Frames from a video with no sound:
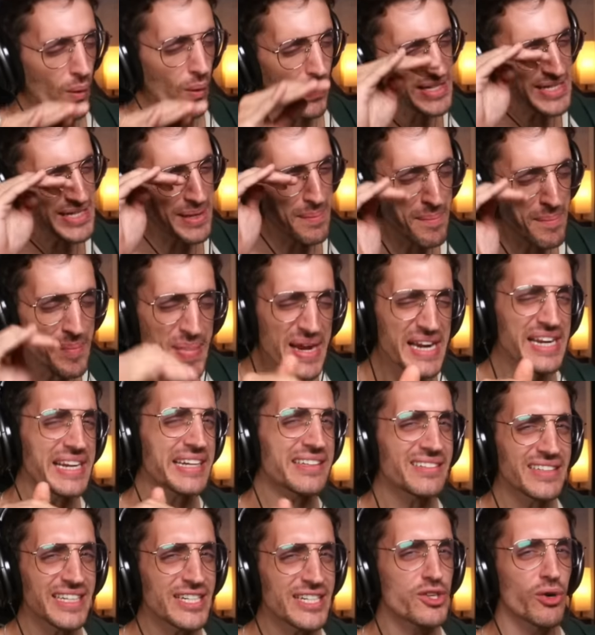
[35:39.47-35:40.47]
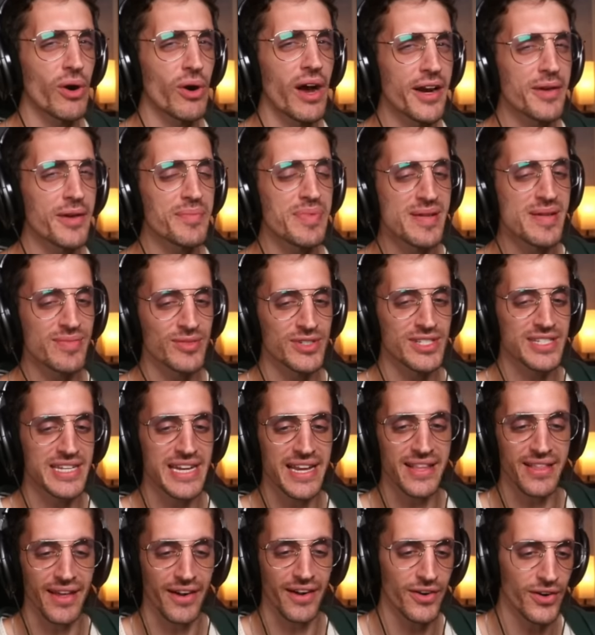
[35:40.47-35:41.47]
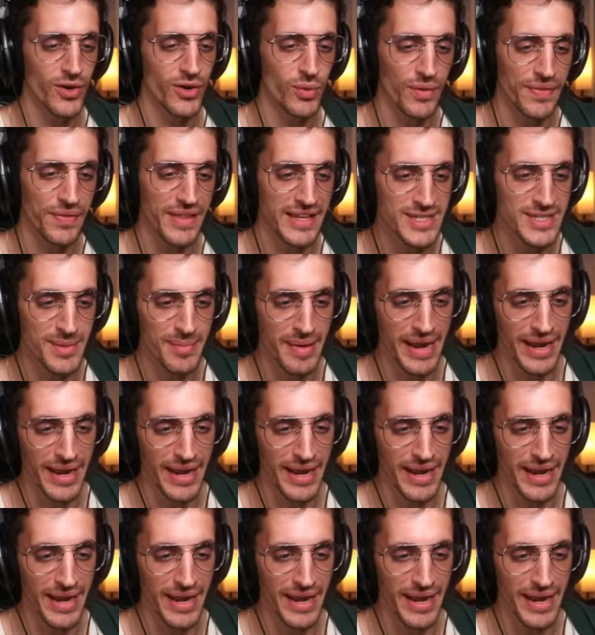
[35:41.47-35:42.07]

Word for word: always immediately drawn to people's teeth. I don't know what that's